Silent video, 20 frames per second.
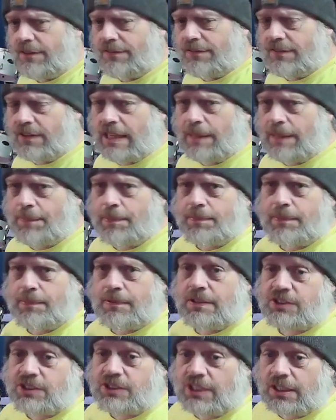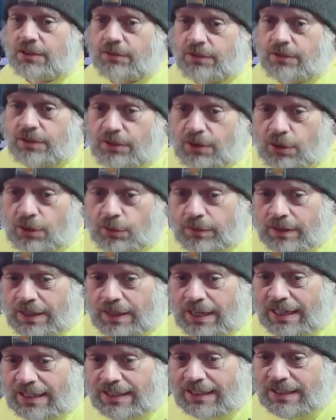if you keep up with the channel, you know that
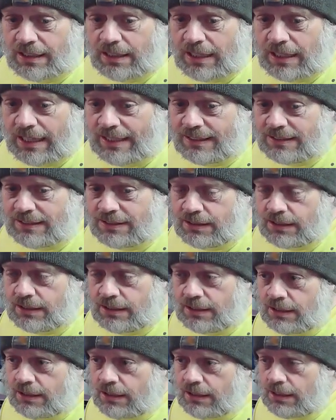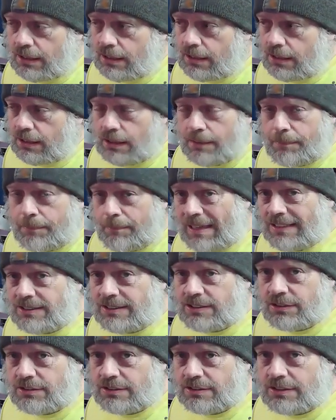I collect uh,
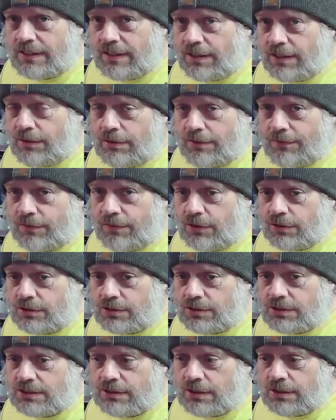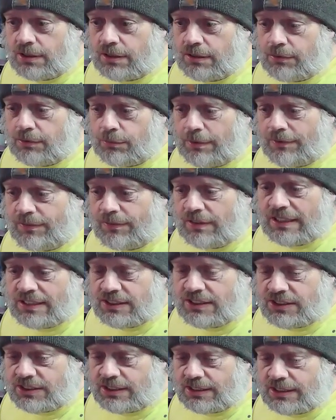Masters of the Universe, uh,
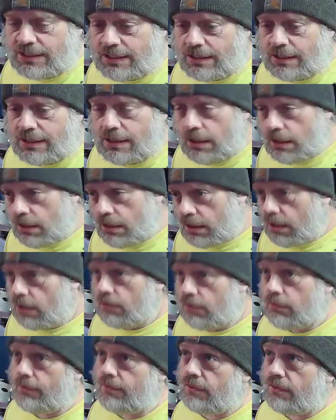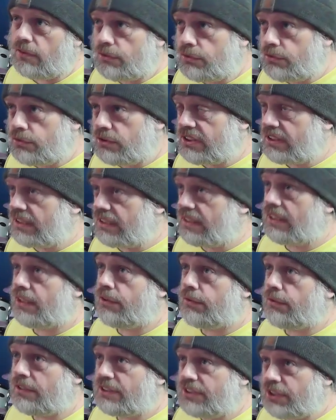Revelation, Revolution,
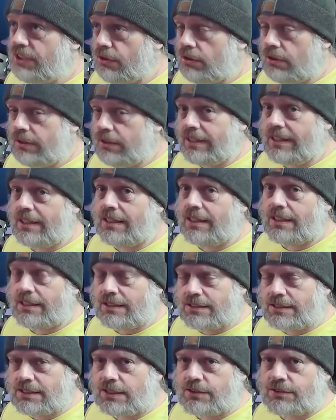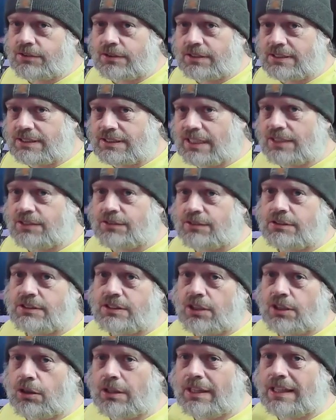New Eternia, etc., etc. It's
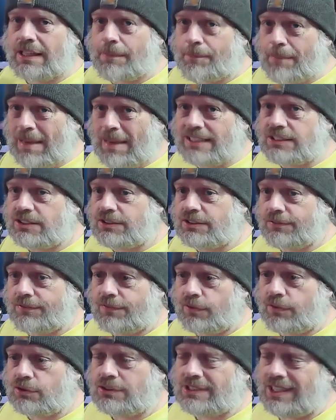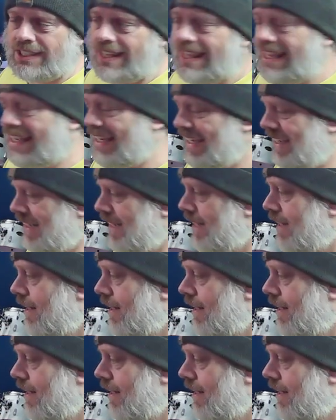all in the Masterverse line.